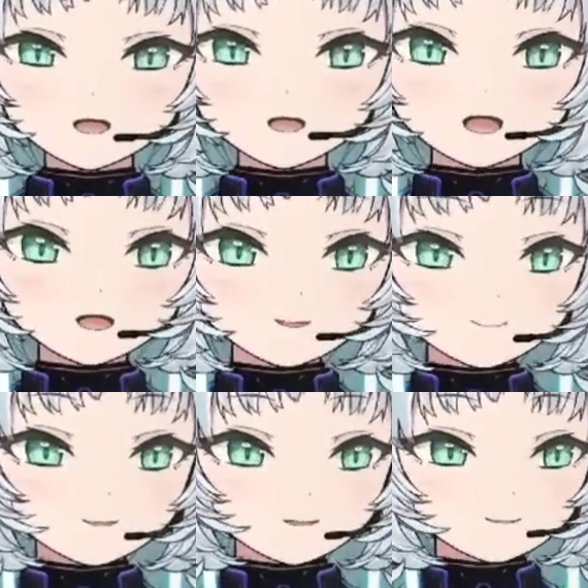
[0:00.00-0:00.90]
And if
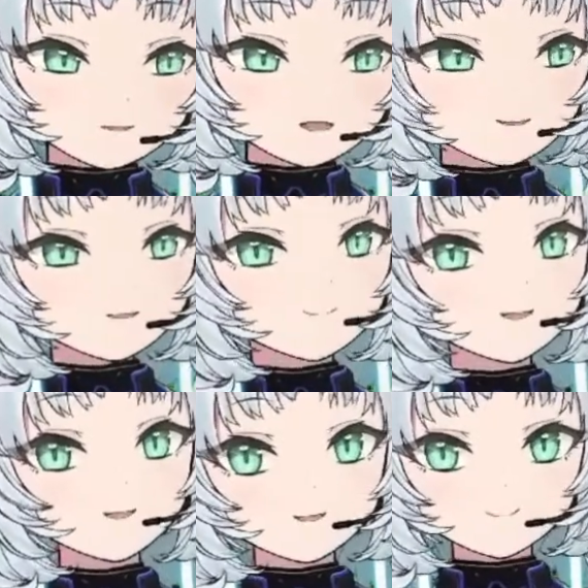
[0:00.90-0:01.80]
you want to be
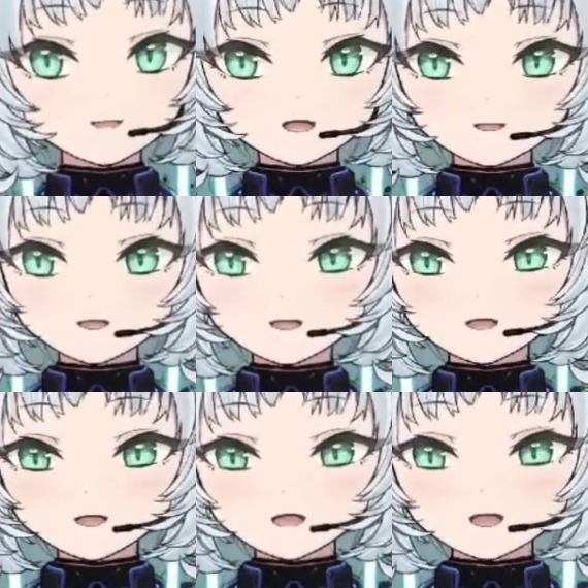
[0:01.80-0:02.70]
featured
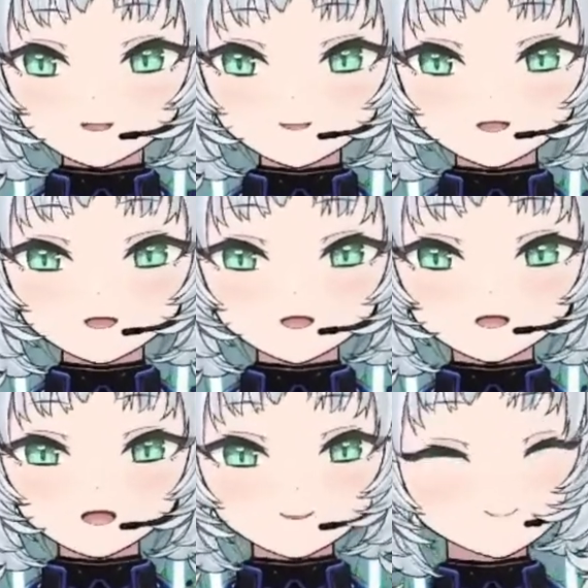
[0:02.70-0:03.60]
potentially on
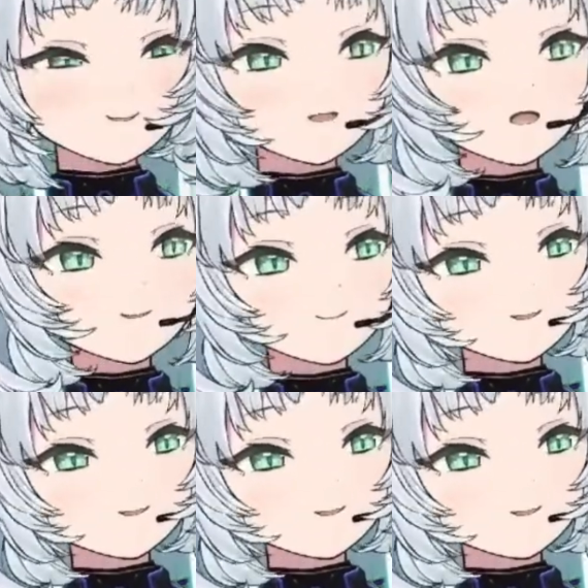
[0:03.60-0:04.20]
Off the Scuff,